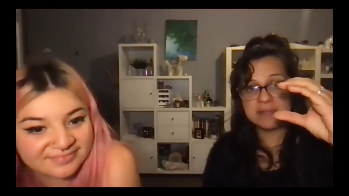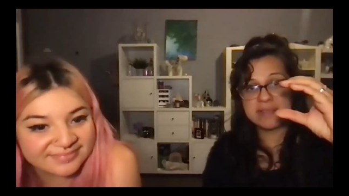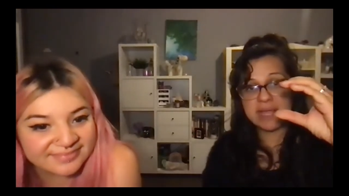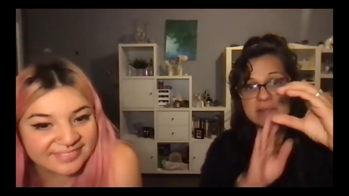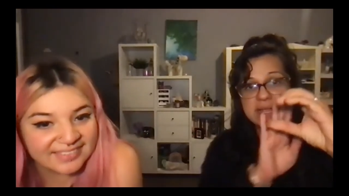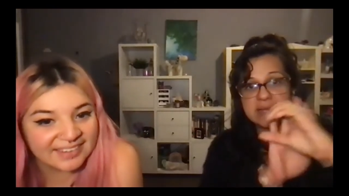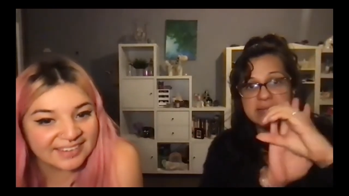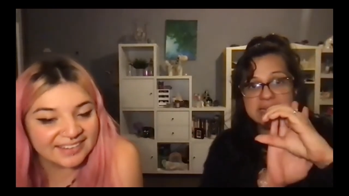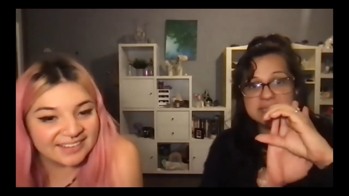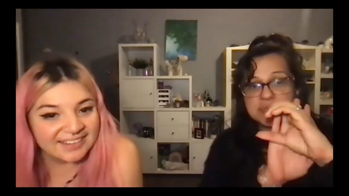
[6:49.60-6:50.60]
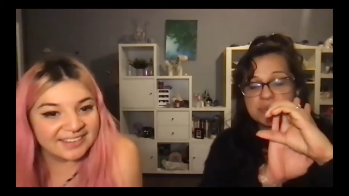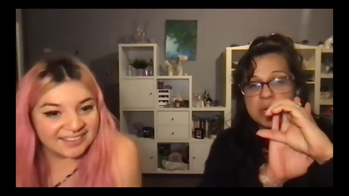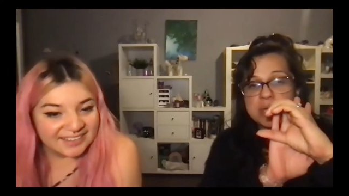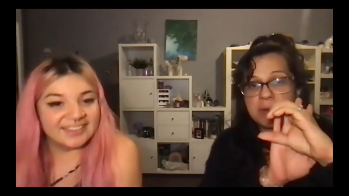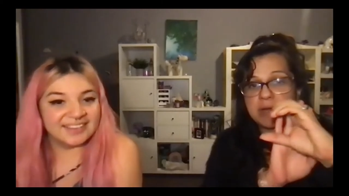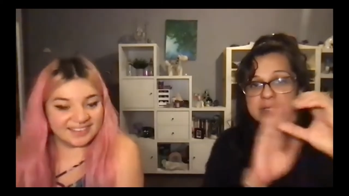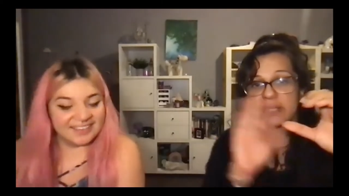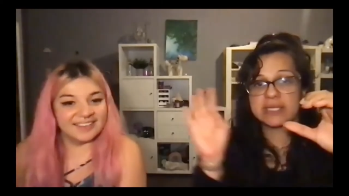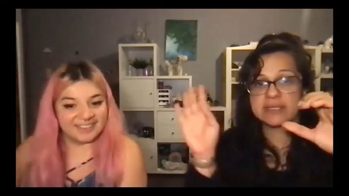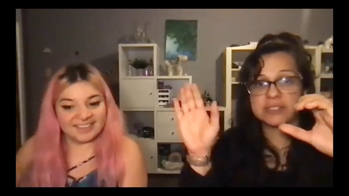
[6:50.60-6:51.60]
Speaker 1: that and that's your one part,
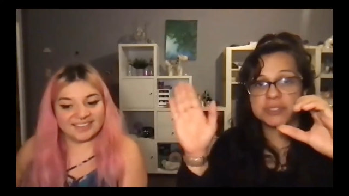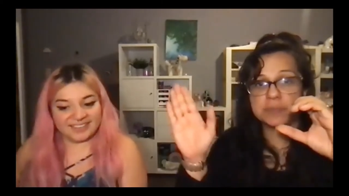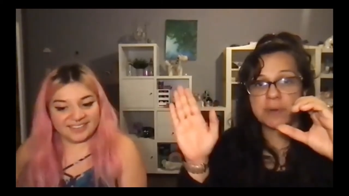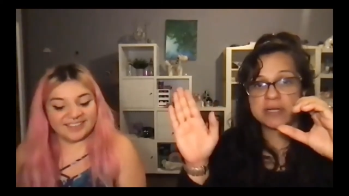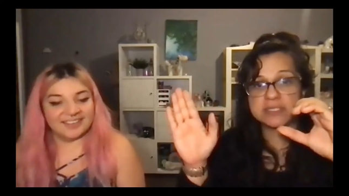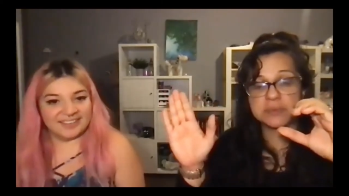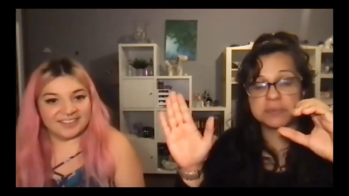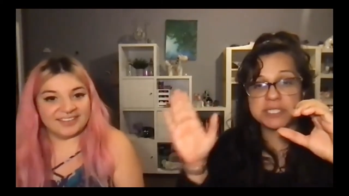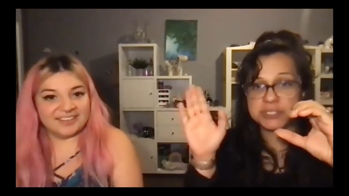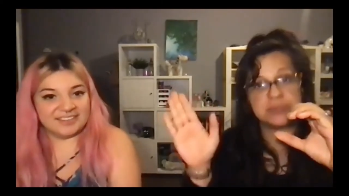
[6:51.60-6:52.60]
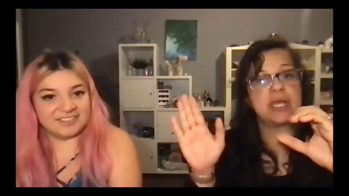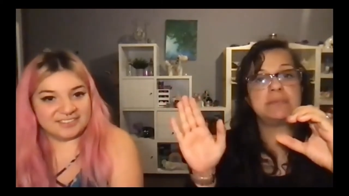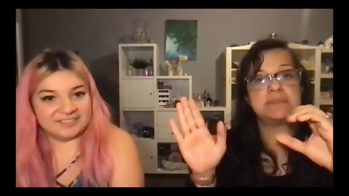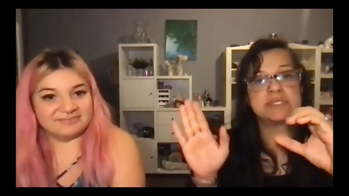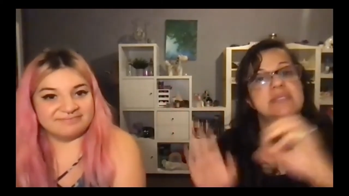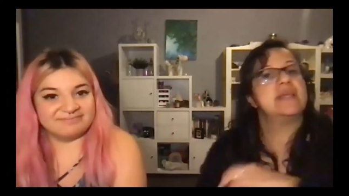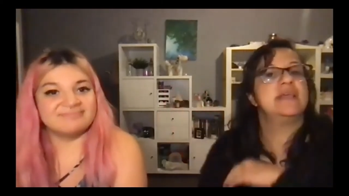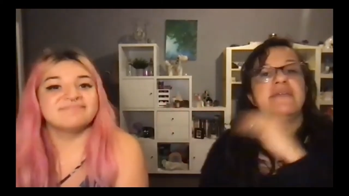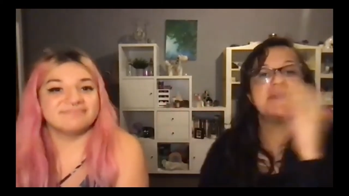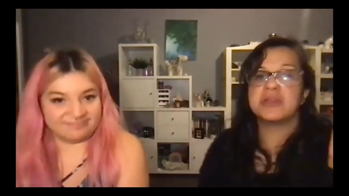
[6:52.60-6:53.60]
then two parts would be two cups.
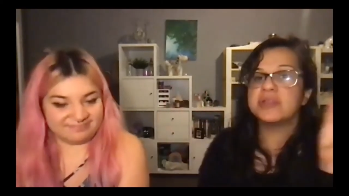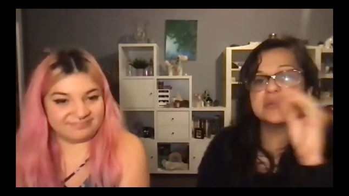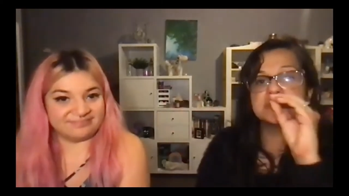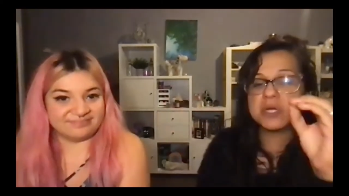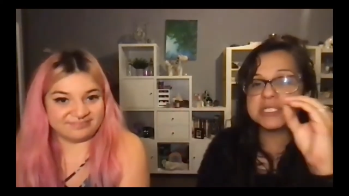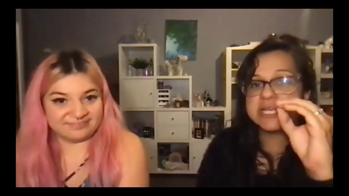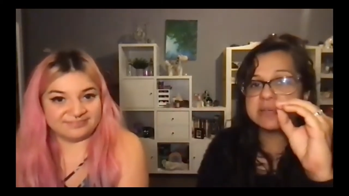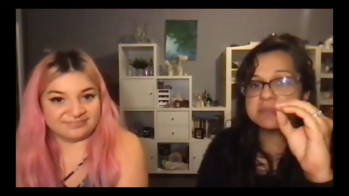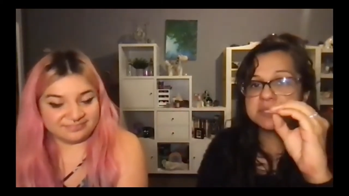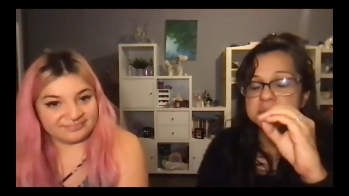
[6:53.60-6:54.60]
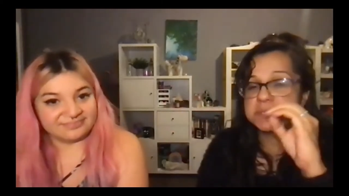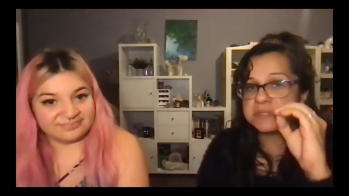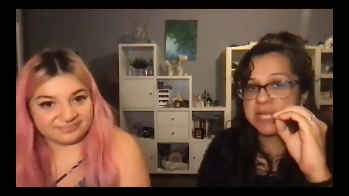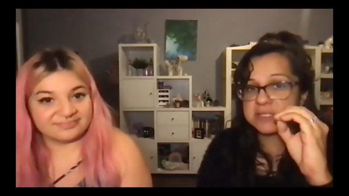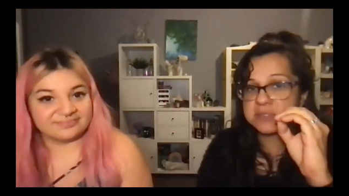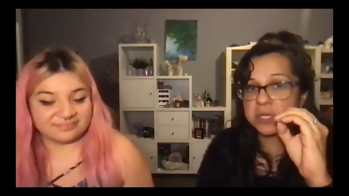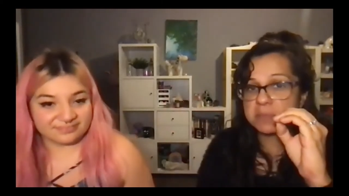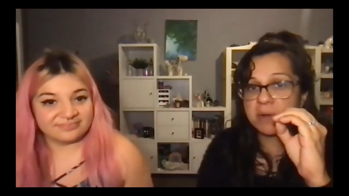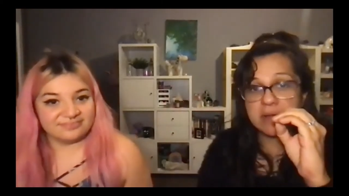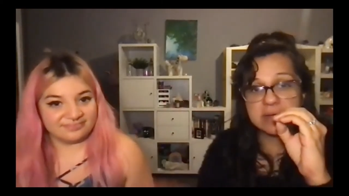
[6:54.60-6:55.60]
If you're gonna use one tablespoon, that's
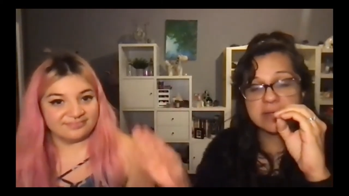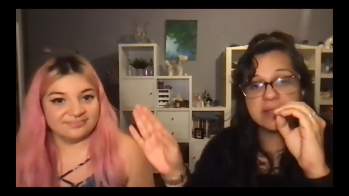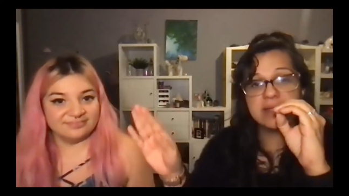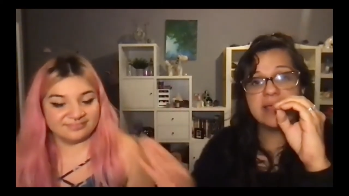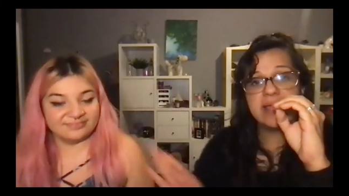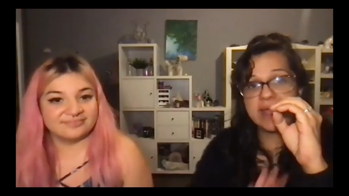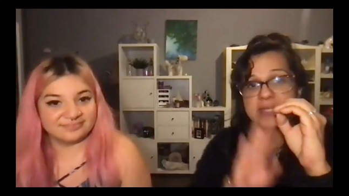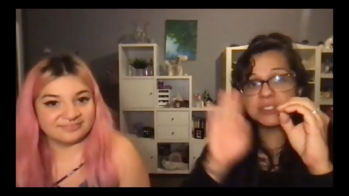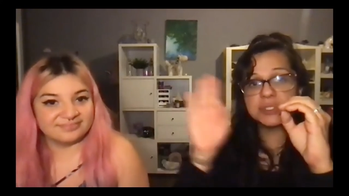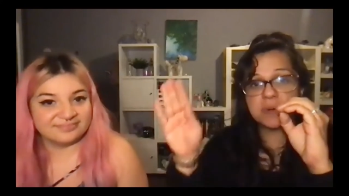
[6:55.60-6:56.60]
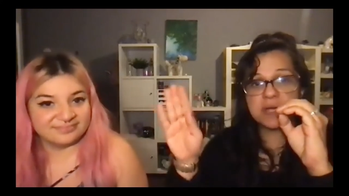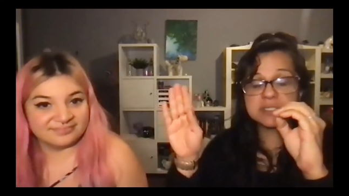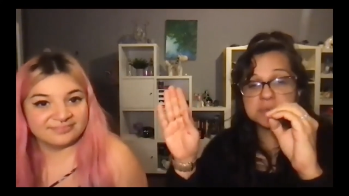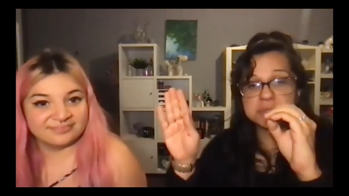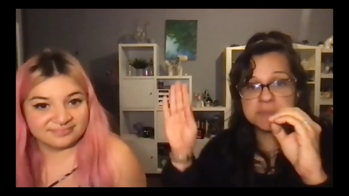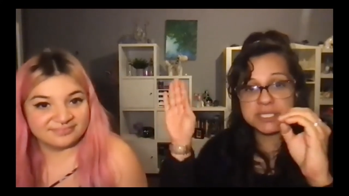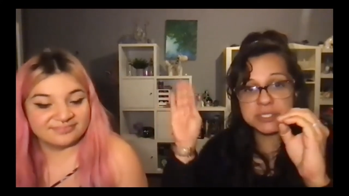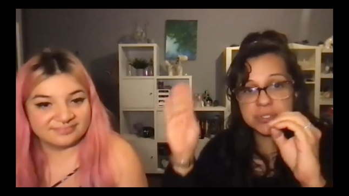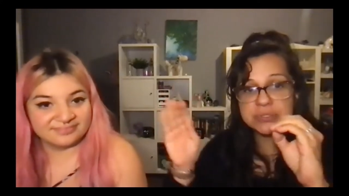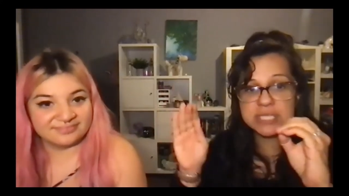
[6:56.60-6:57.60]
one part, and two parts would be
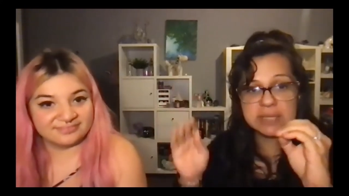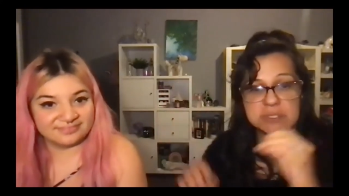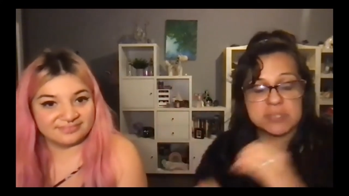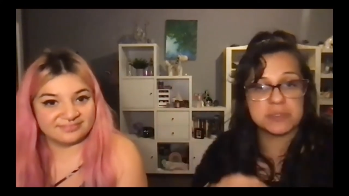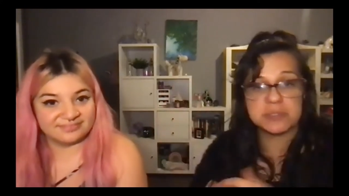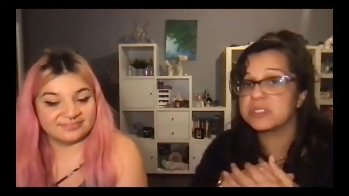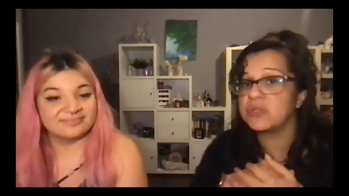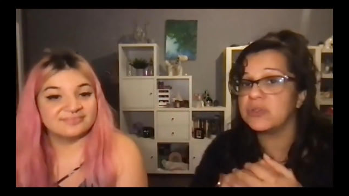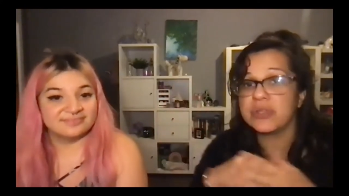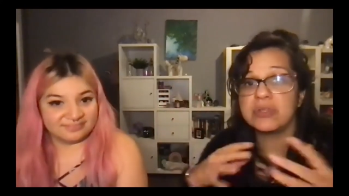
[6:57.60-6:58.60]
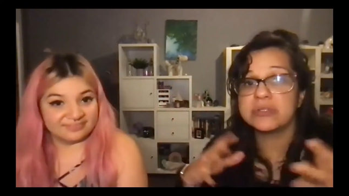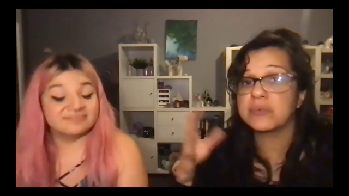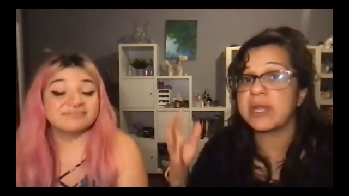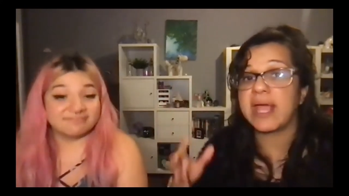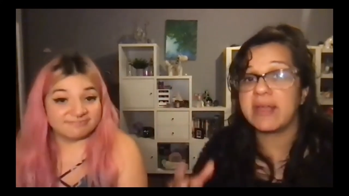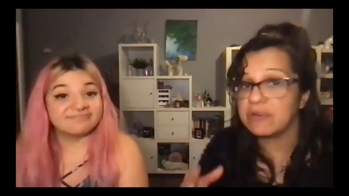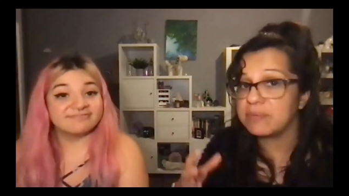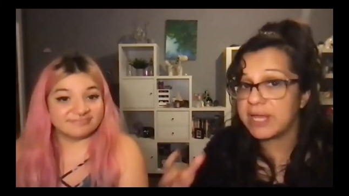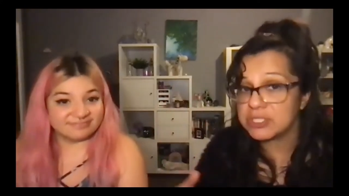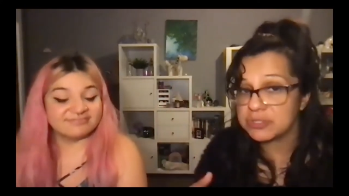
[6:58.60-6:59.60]
two tablespoons. So you can use whatever
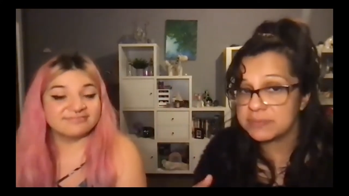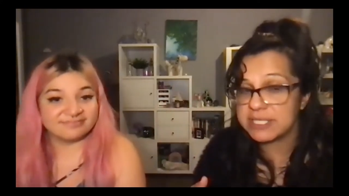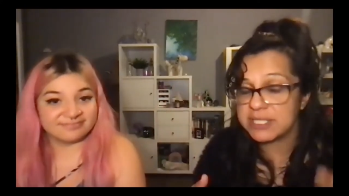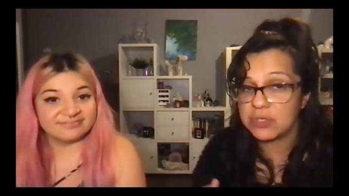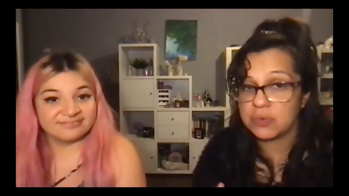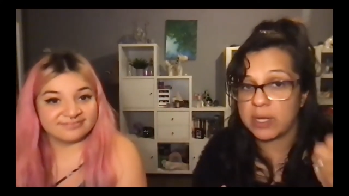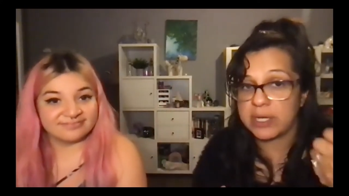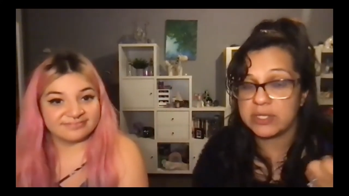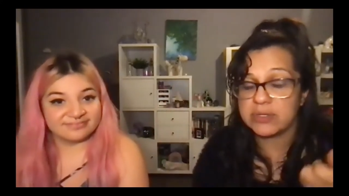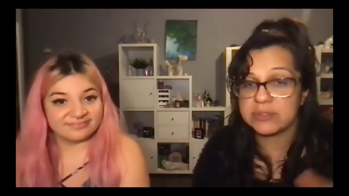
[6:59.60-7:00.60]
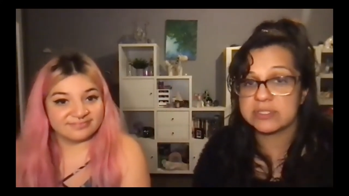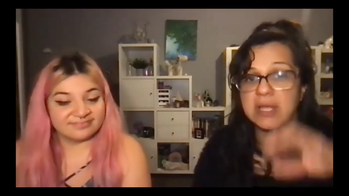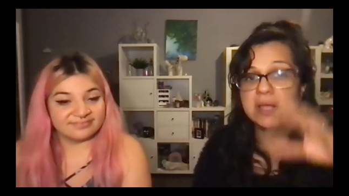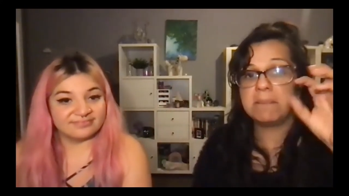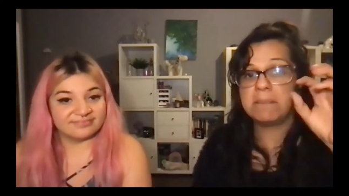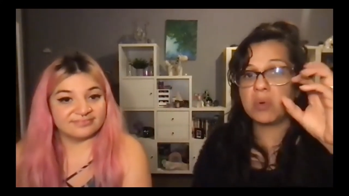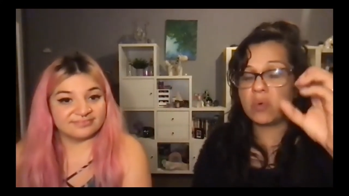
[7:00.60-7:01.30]
measurement you wanna use, but